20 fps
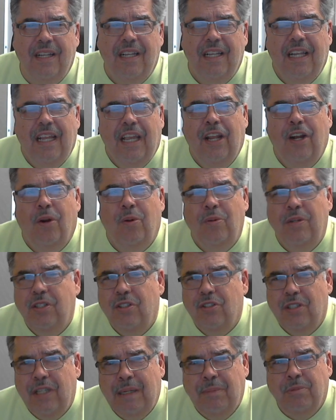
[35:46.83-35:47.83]
It only
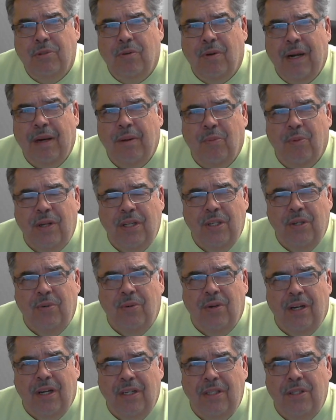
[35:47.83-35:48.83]
seems right when
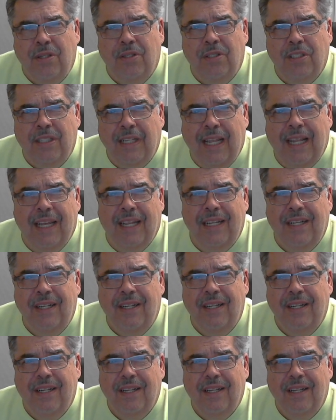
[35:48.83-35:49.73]
you understand